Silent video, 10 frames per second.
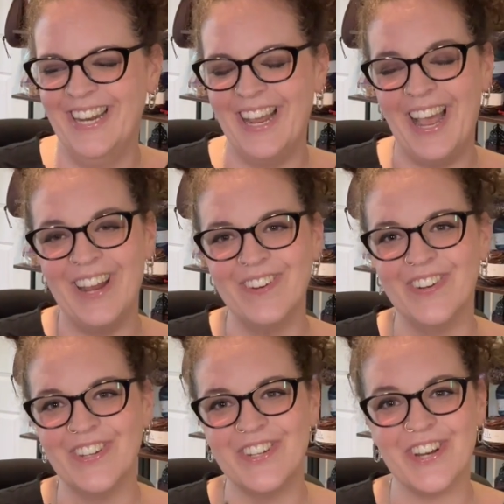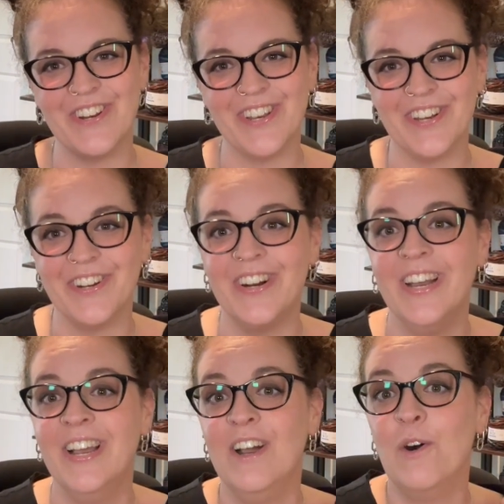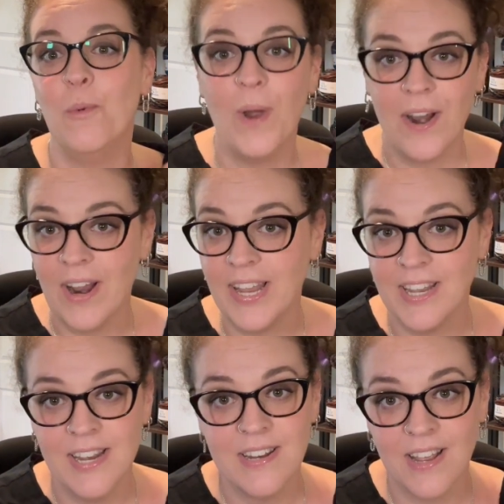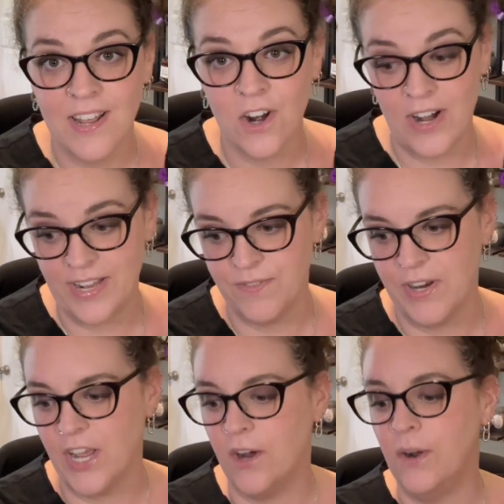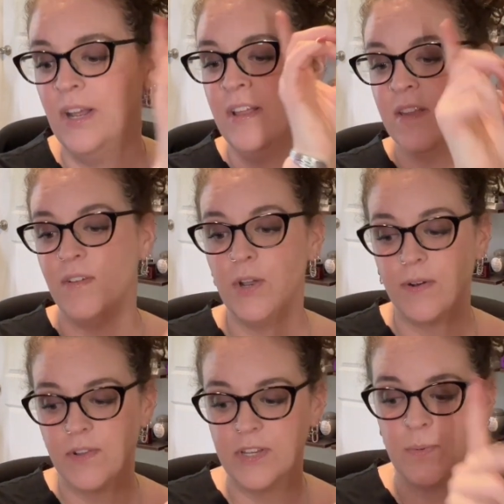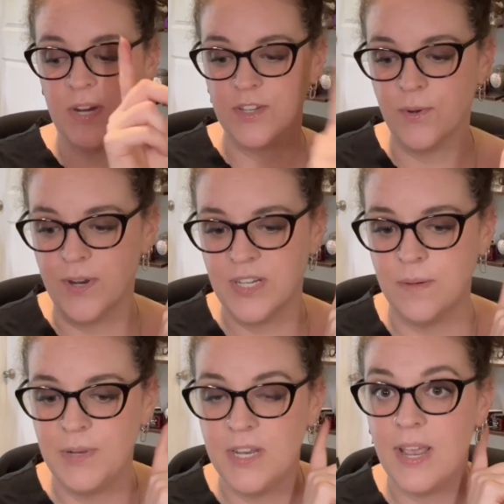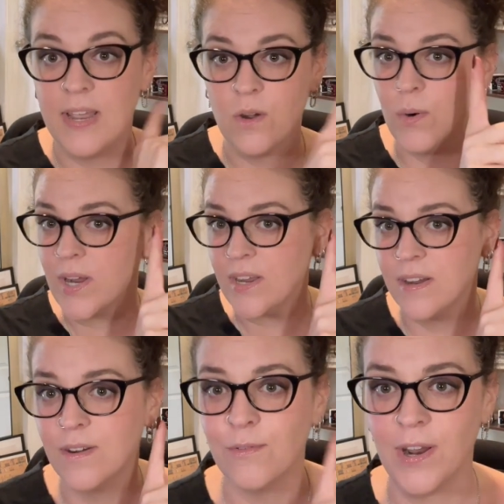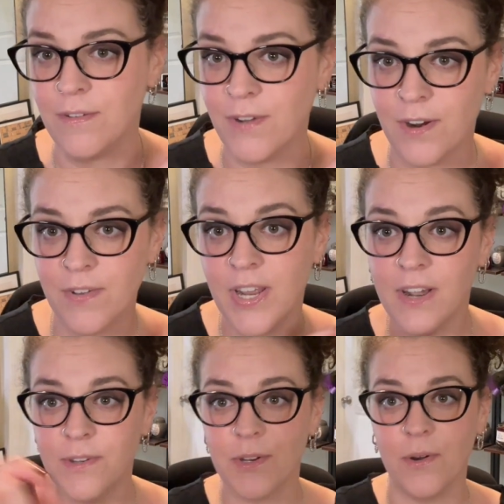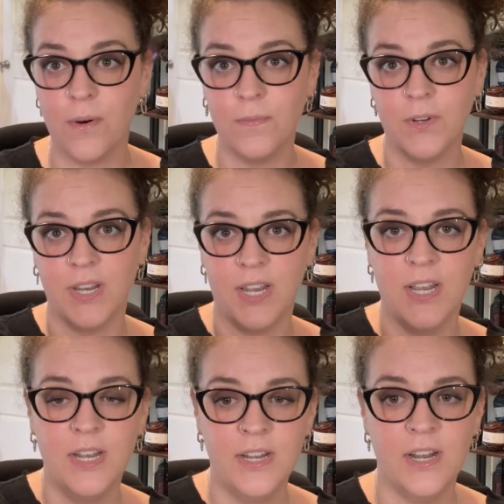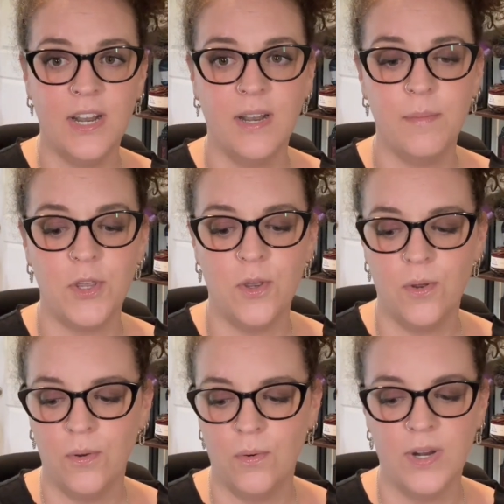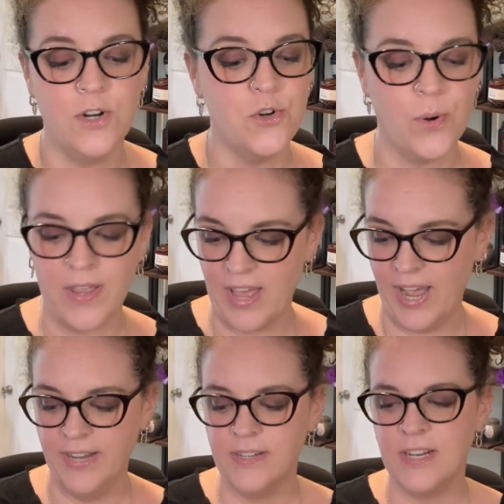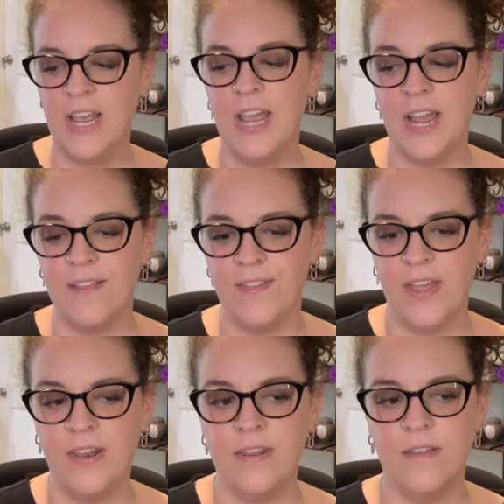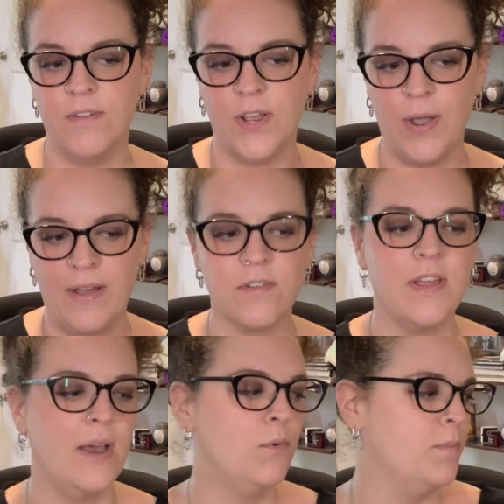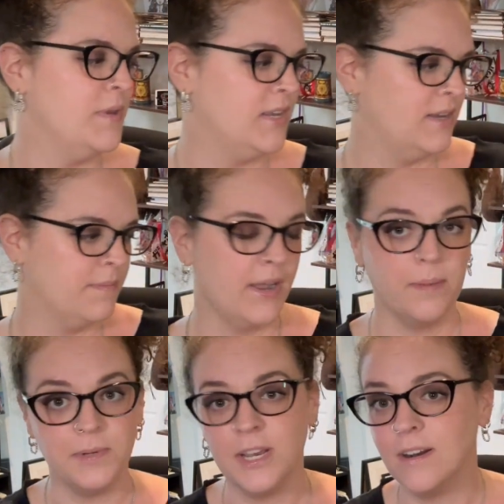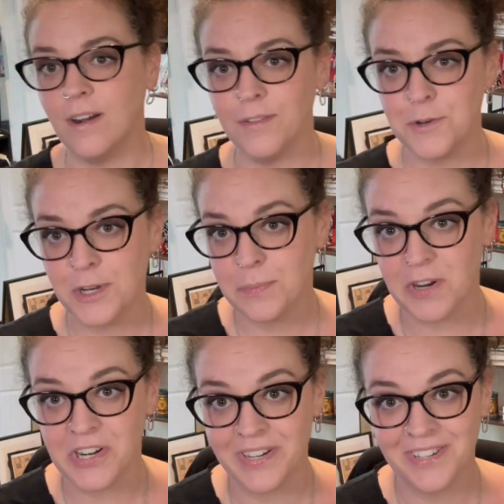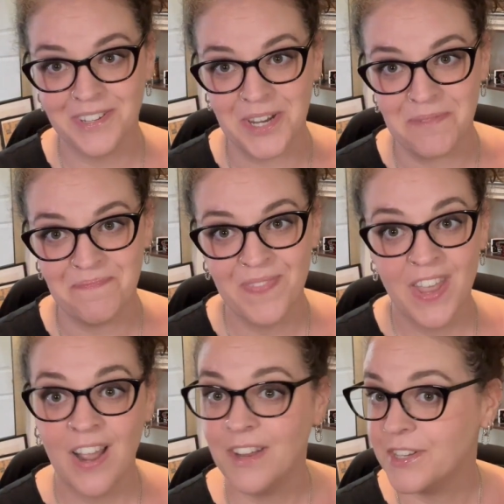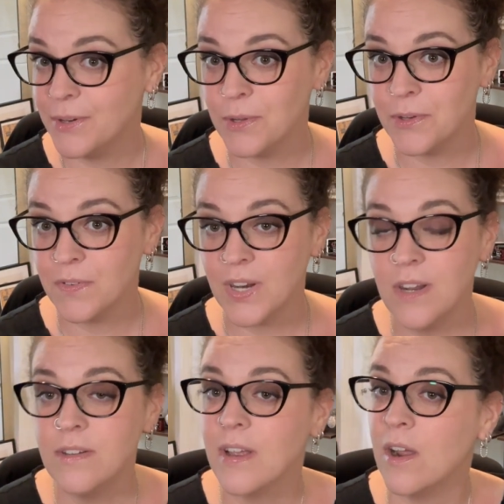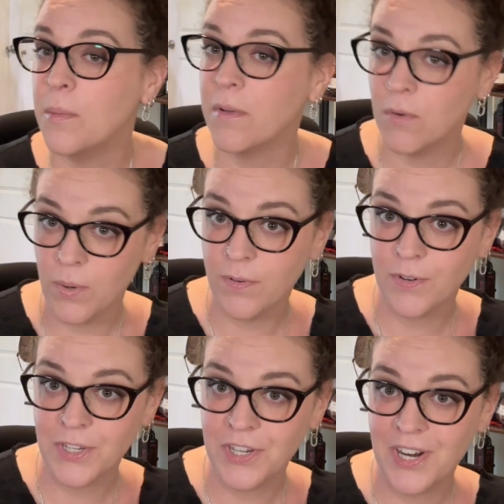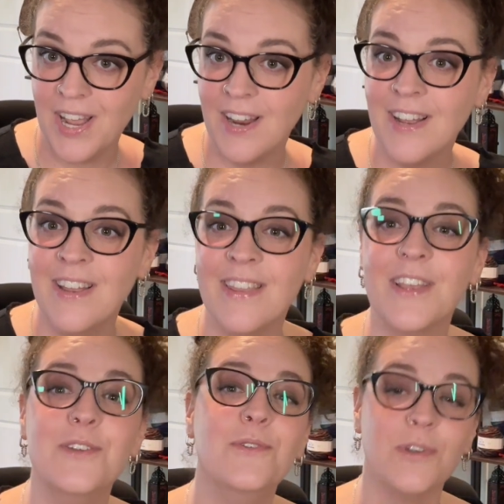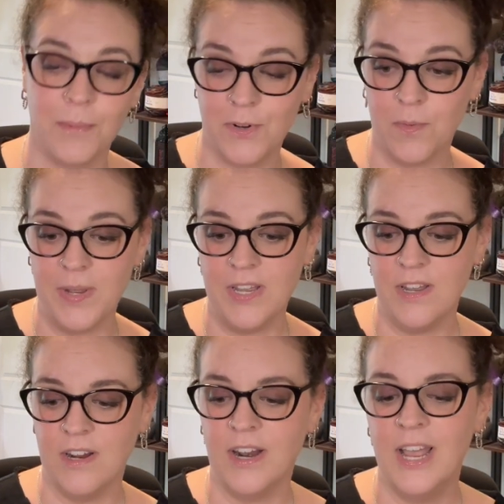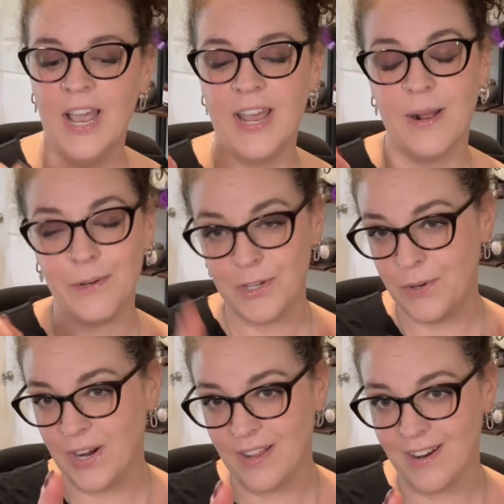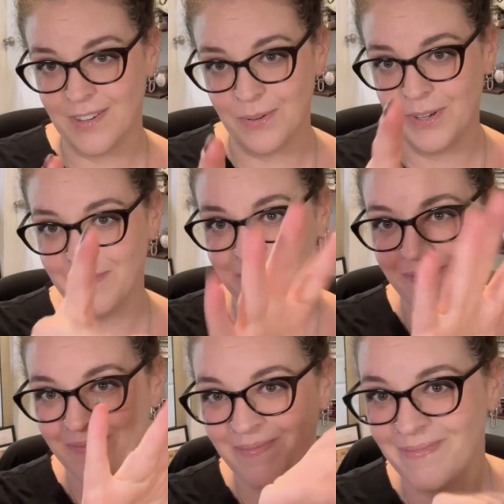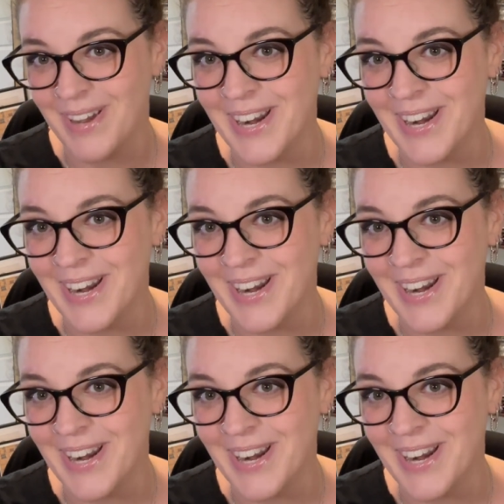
I will show you where I get in our next video. The video after this one is going to be a quick Ren Fair video, so hopefully you enjoy that. And then the video after that will be my update on the dress project. So I'll see you in those videos. I hope you have a wonderful rest of your day. Thank you so much for being here, and I will see you again in the next one. Bye